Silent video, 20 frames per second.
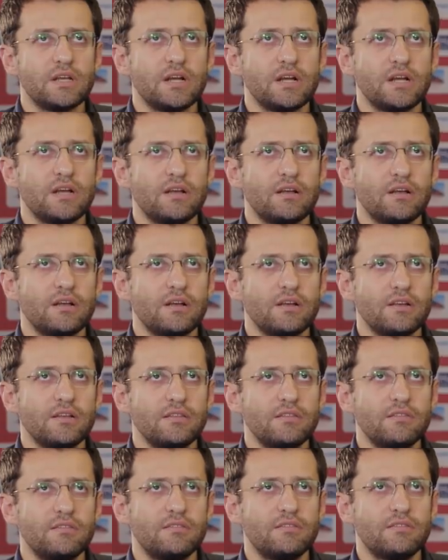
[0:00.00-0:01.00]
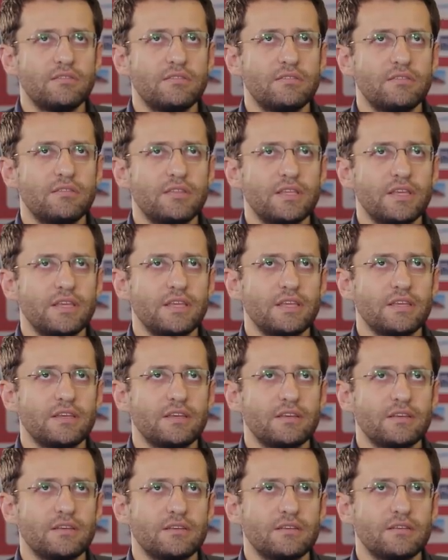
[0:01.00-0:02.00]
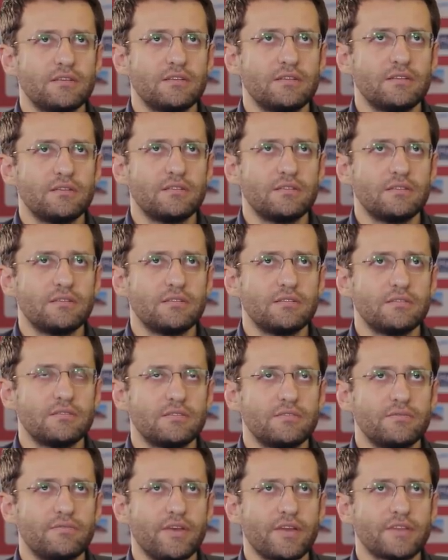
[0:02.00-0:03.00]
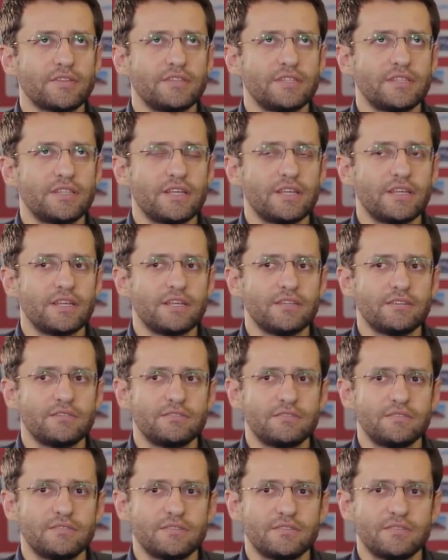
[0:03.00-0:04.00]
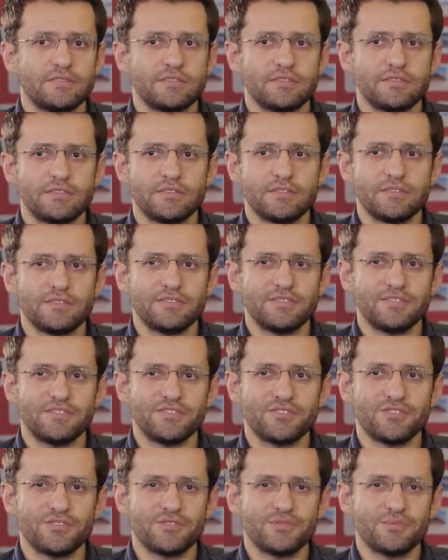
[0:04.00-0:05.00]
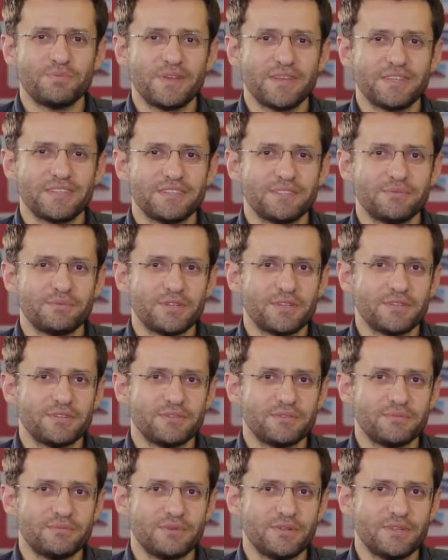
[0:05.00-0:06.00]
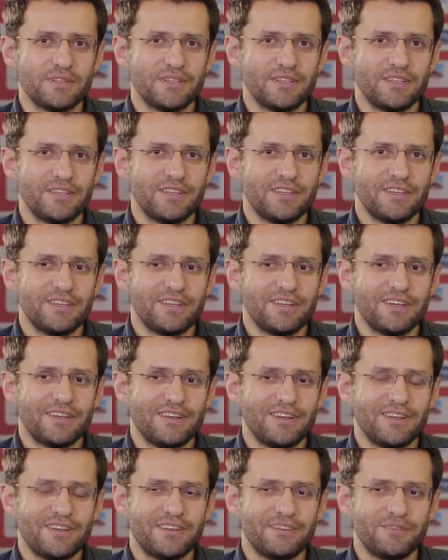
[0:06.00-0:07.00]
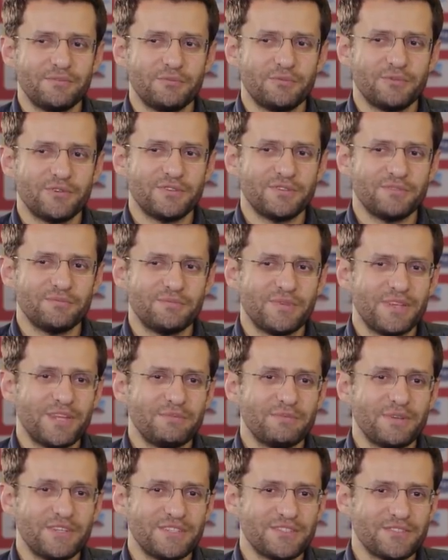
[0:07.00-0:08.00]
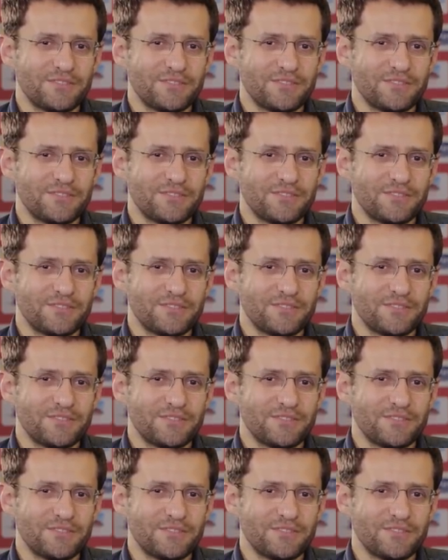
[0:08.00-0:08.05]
I, I think uh, the fact that I get uh, this respect is because, well, I won many, many